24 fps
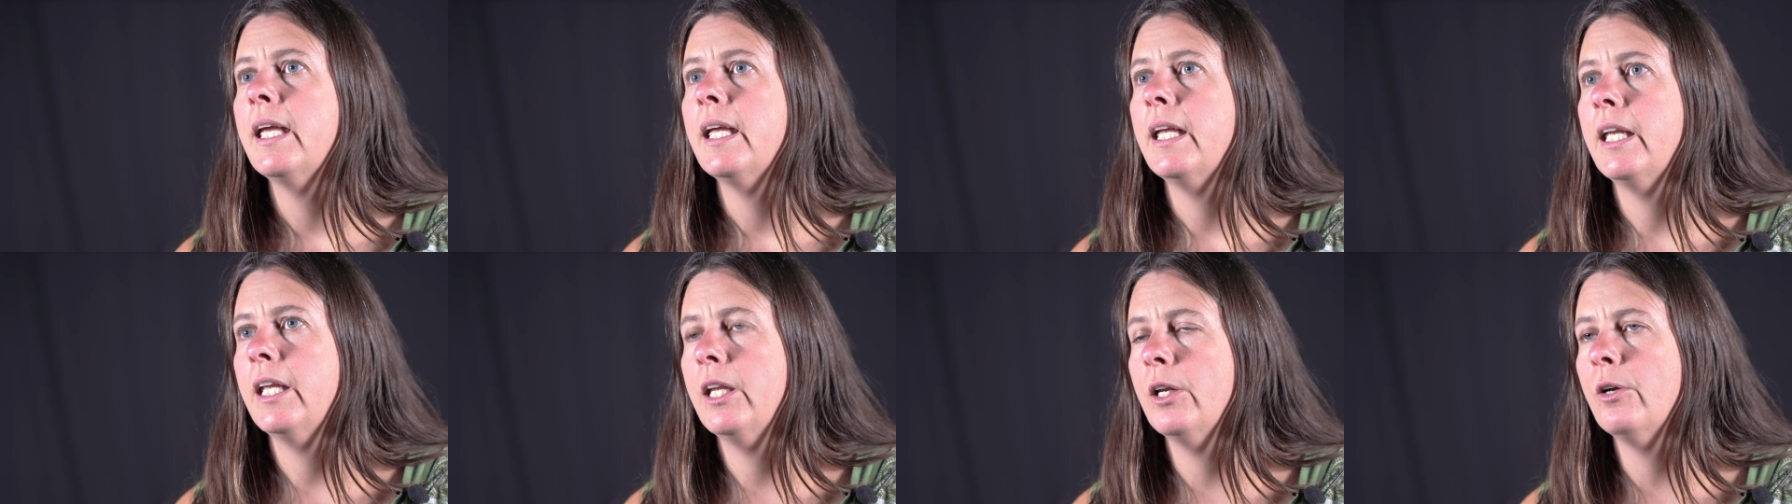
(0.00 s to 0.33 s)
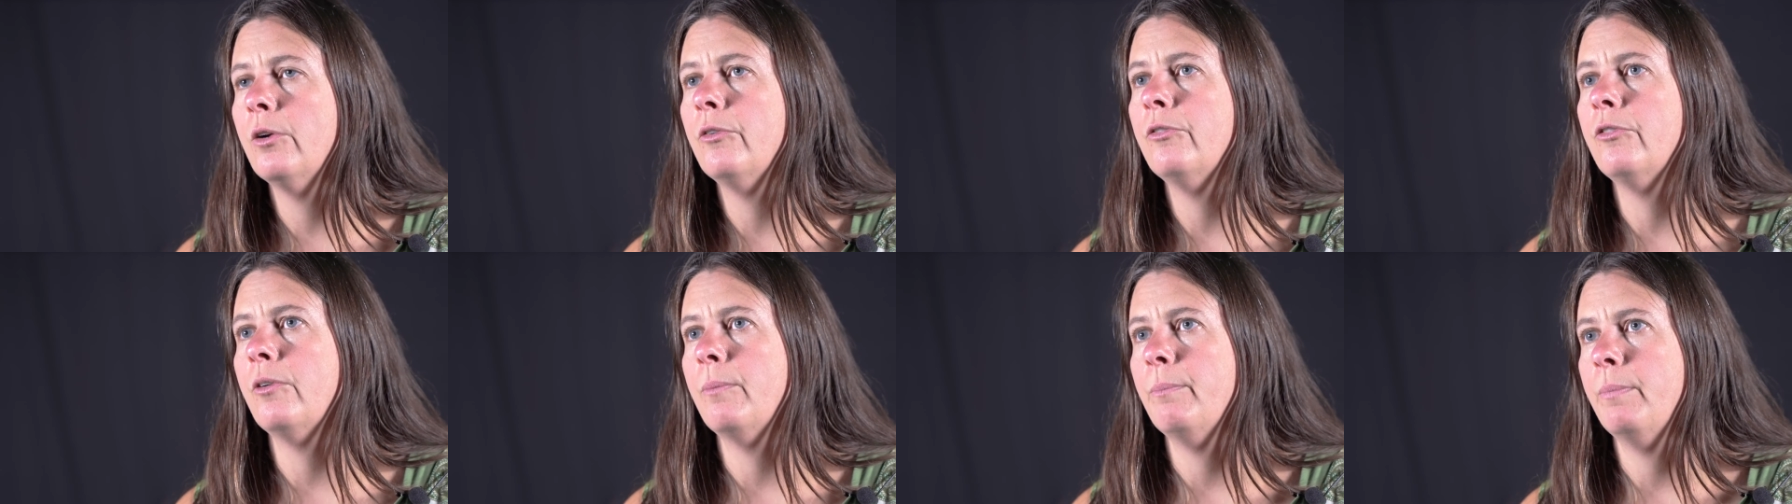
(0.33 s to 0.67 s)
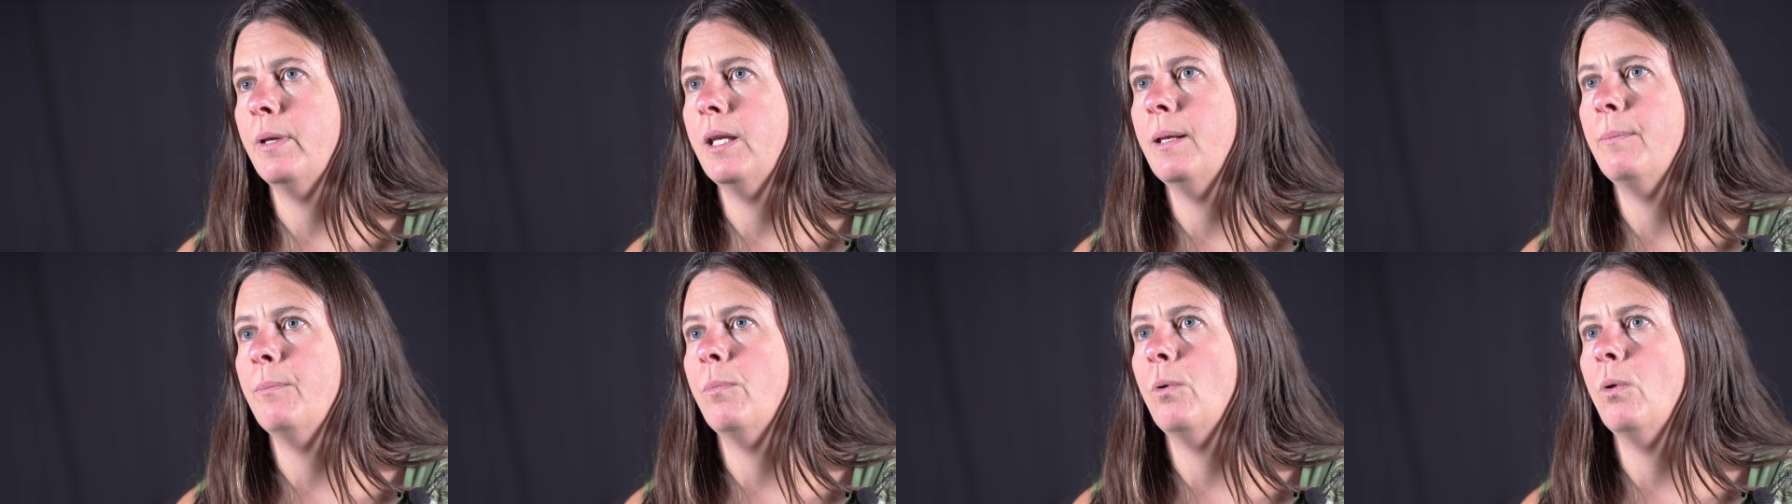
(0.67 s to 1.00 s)
hear from
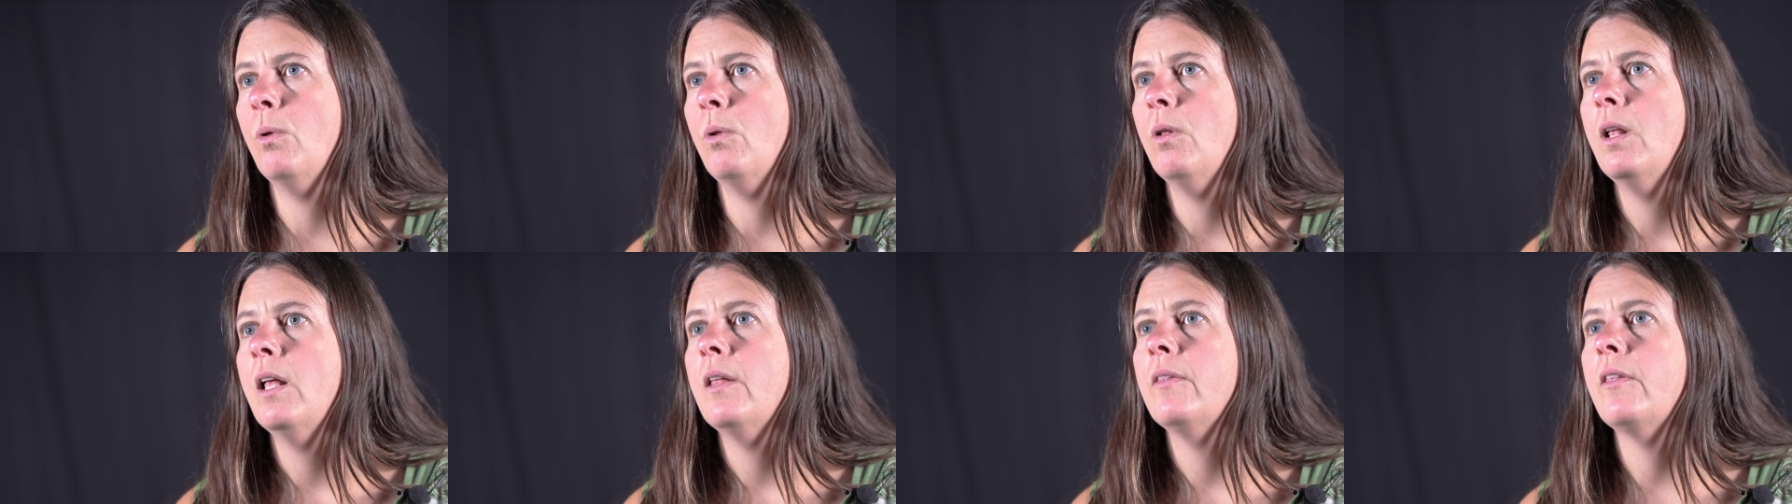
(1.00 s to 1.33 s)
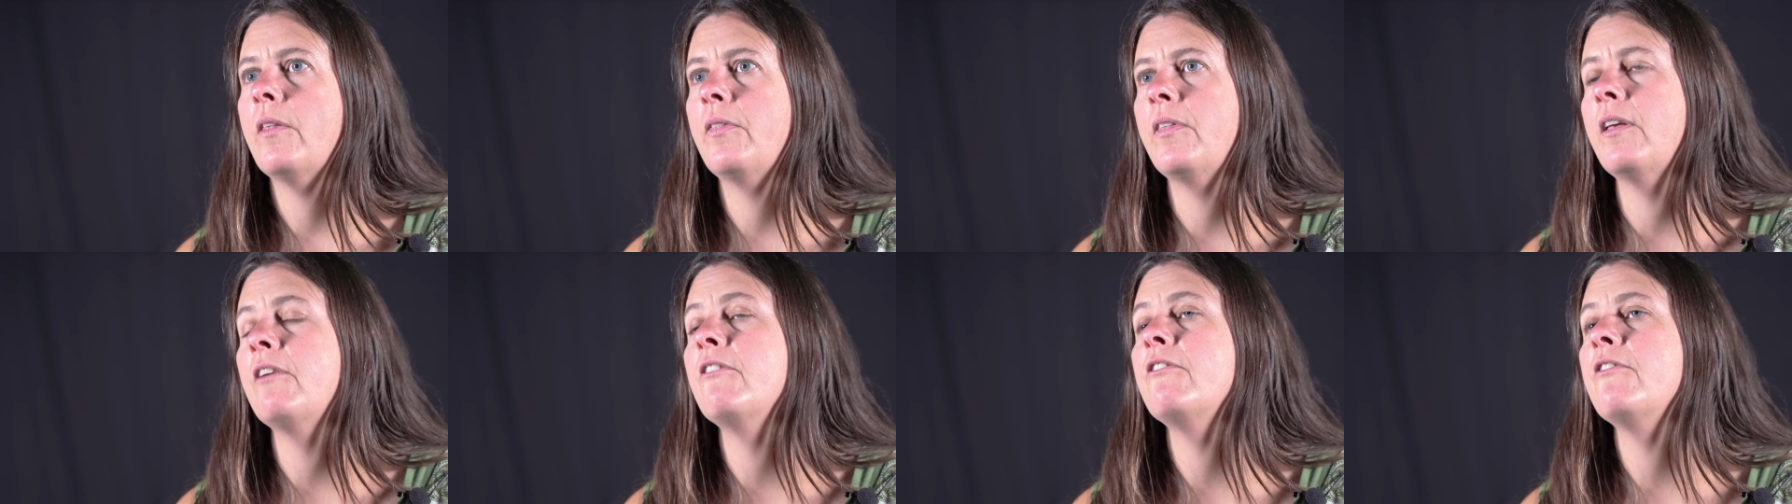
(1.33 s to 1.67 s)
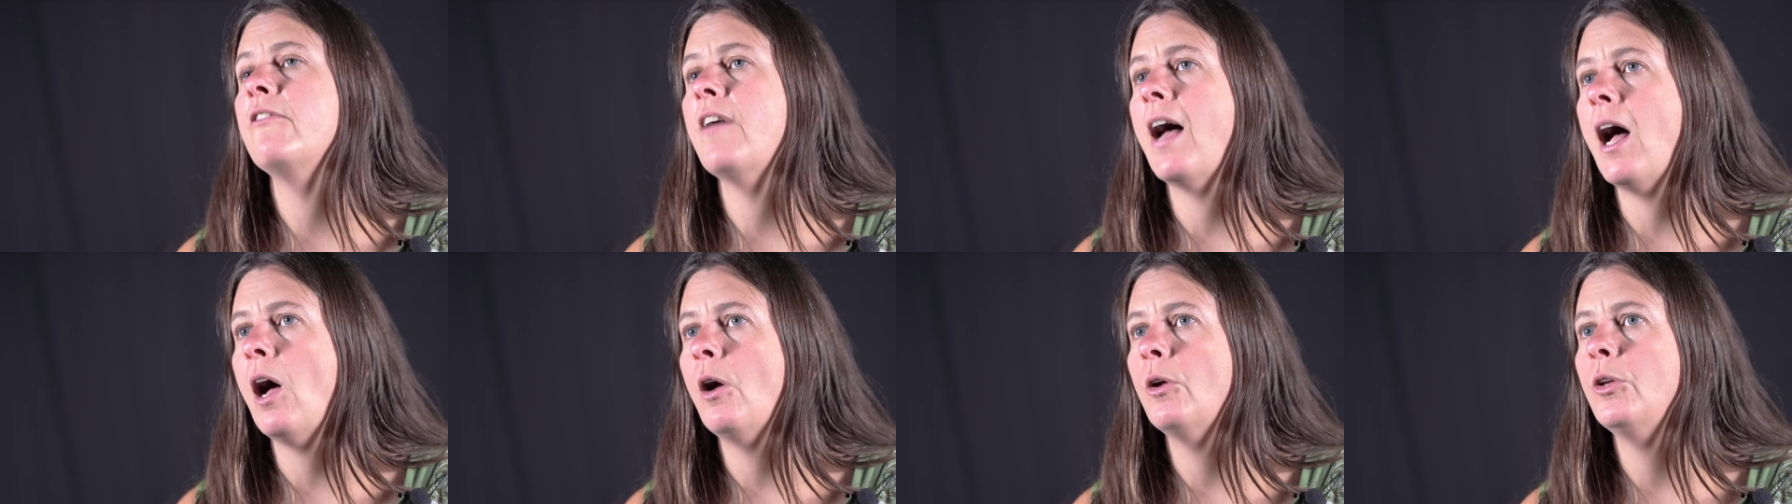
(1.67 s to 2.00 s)
people that they
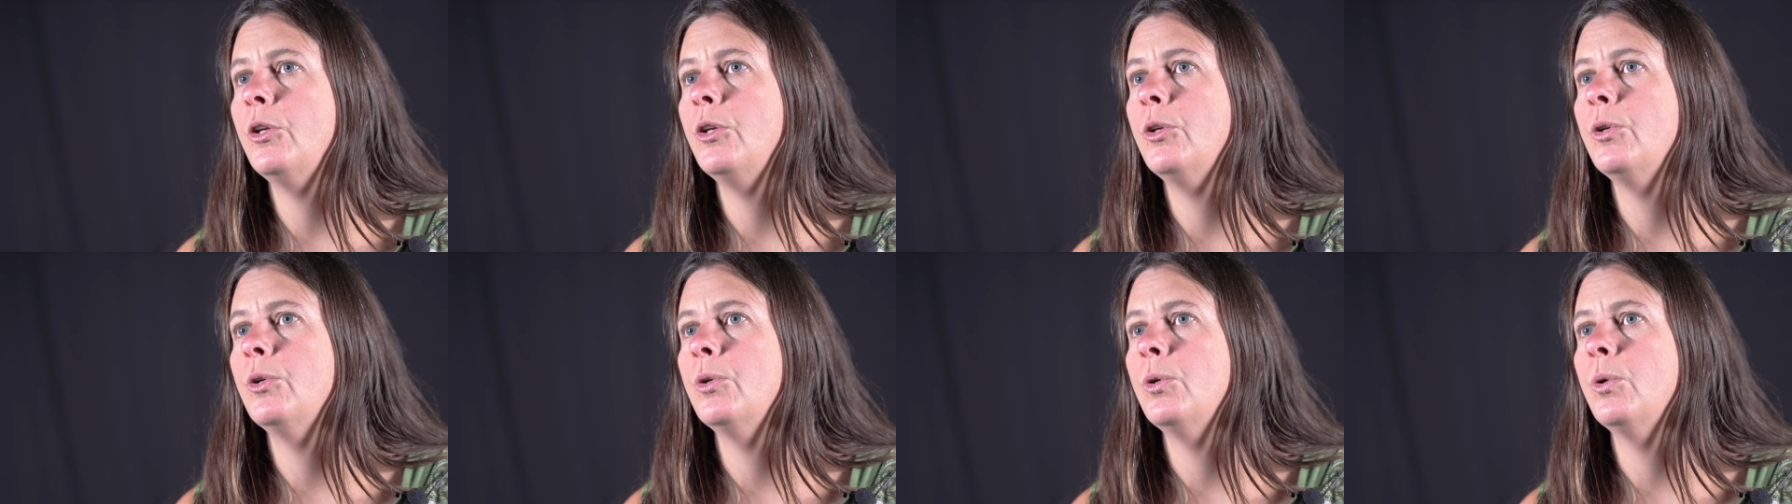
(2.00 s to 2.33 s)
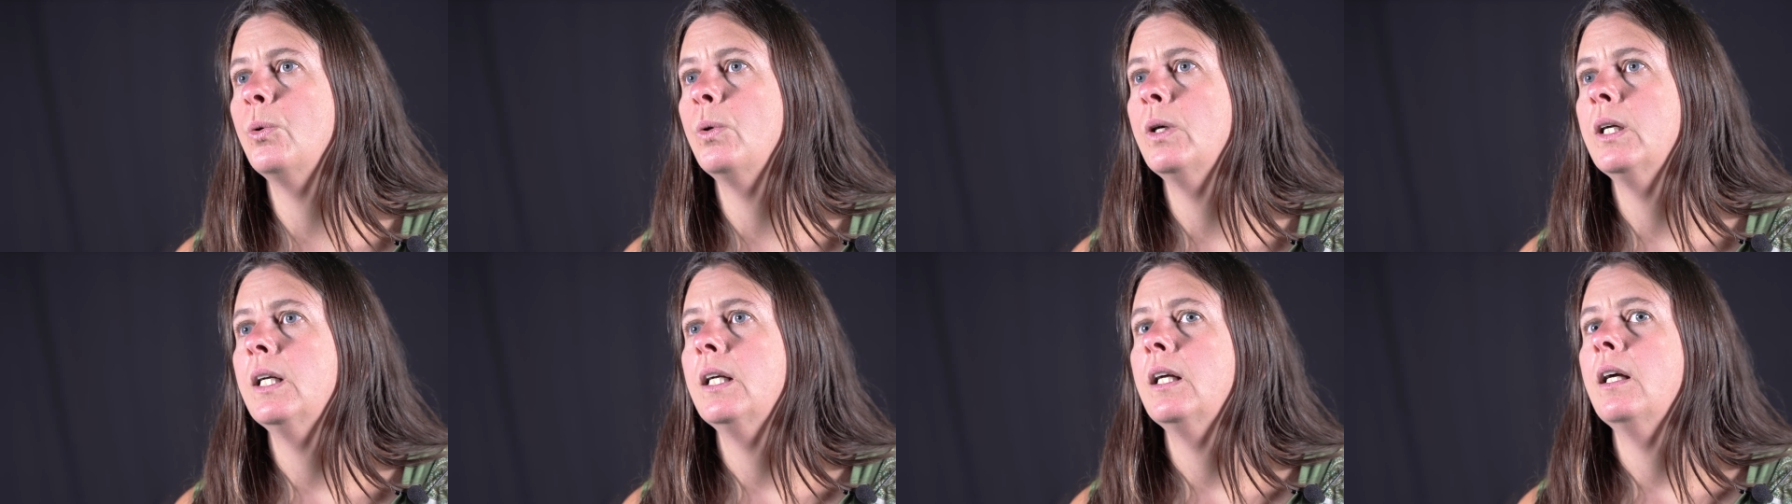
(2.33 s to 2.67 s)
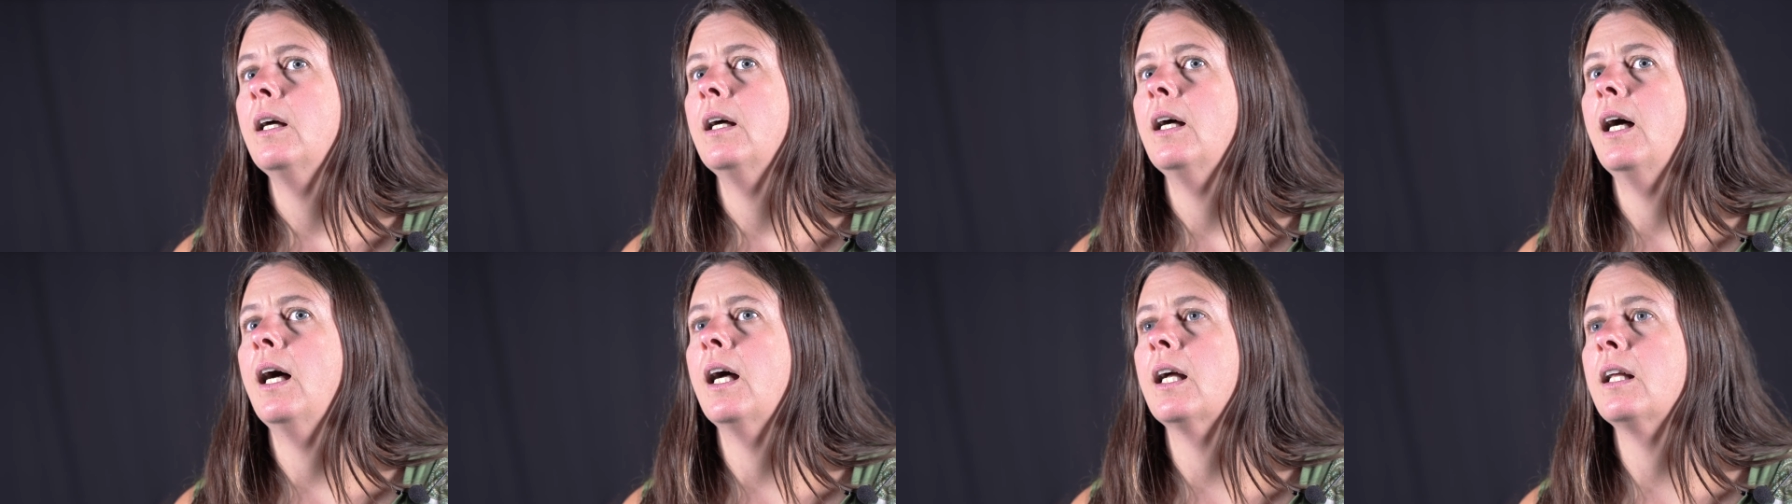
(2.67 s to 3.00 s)
value
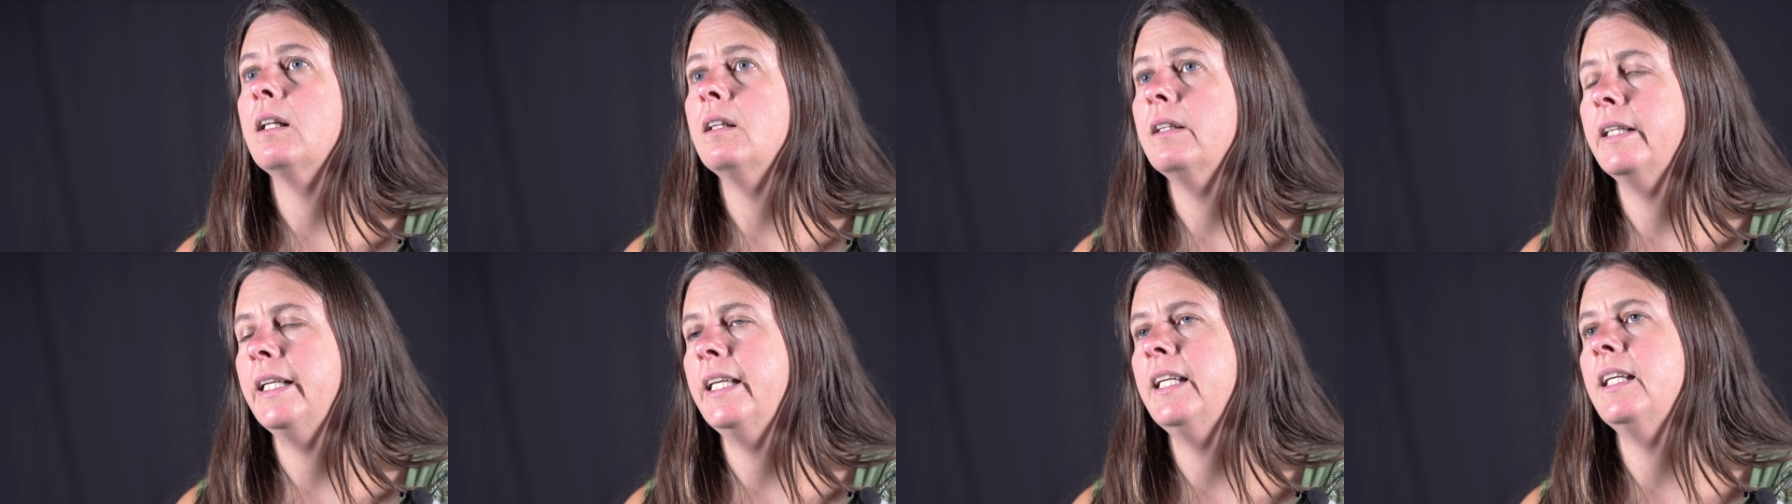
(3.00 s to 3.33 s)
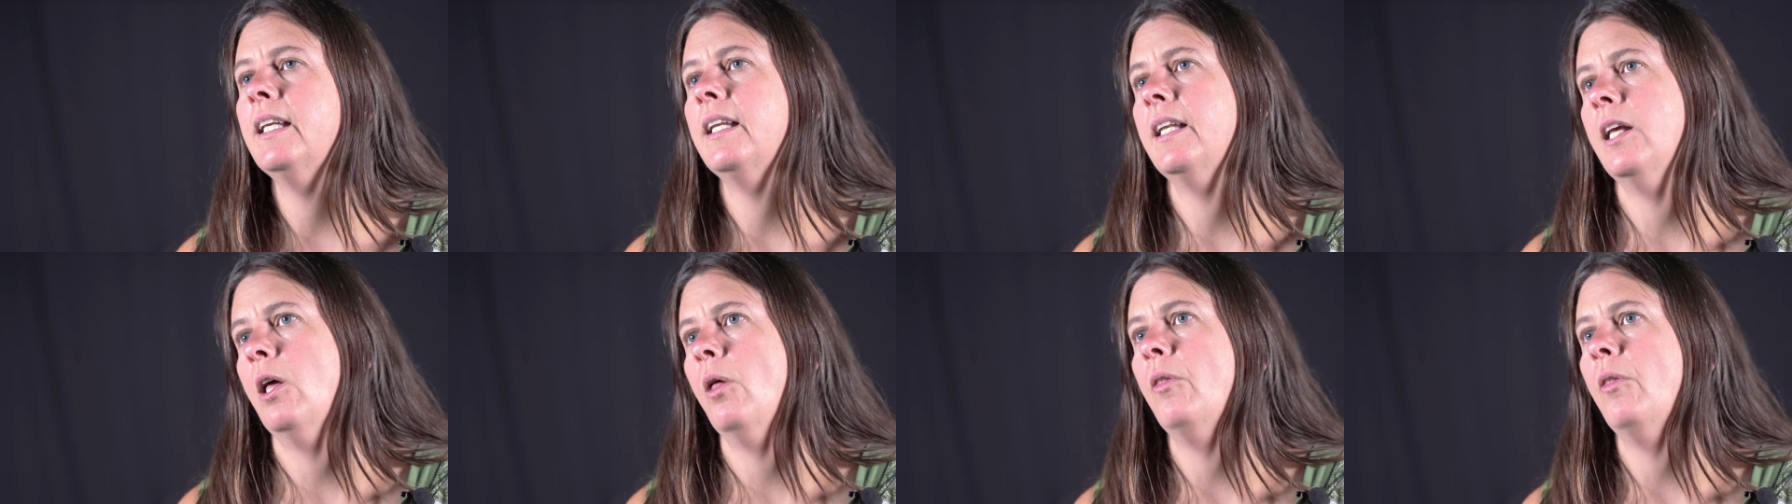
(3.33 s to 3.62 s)
a clean and